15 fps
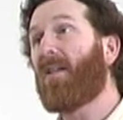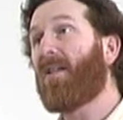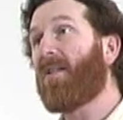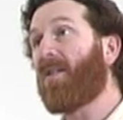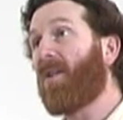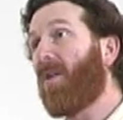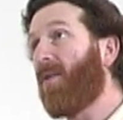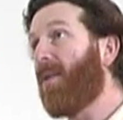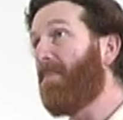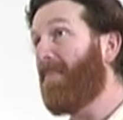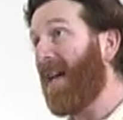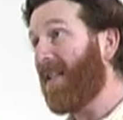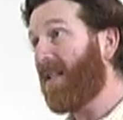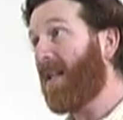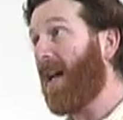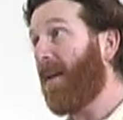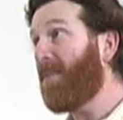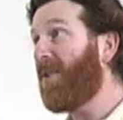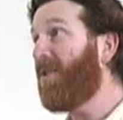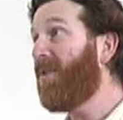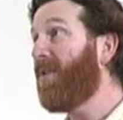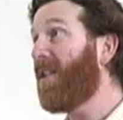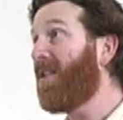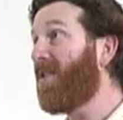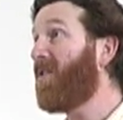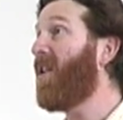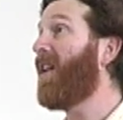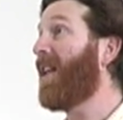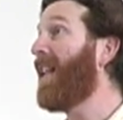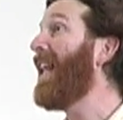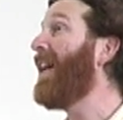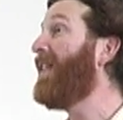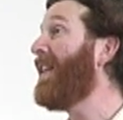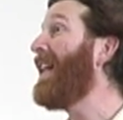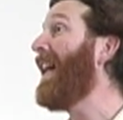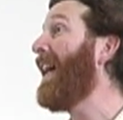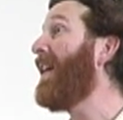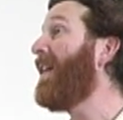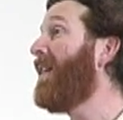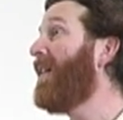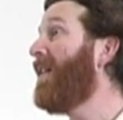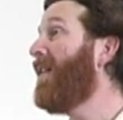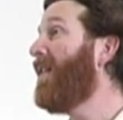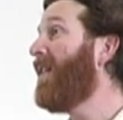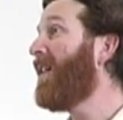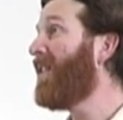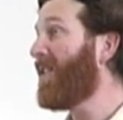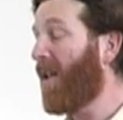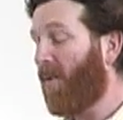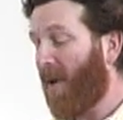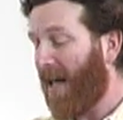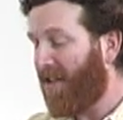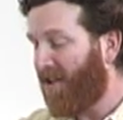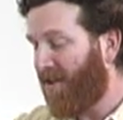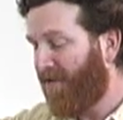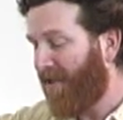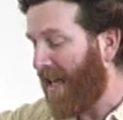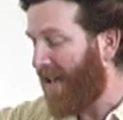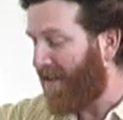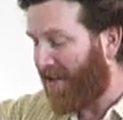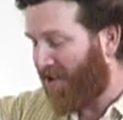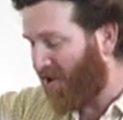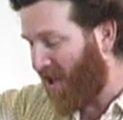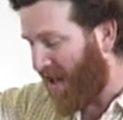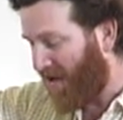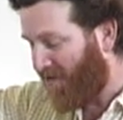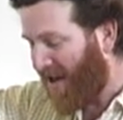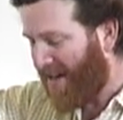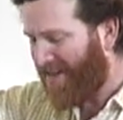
So the best time to do this is on a cloudy day, because otherwise you've got the sun right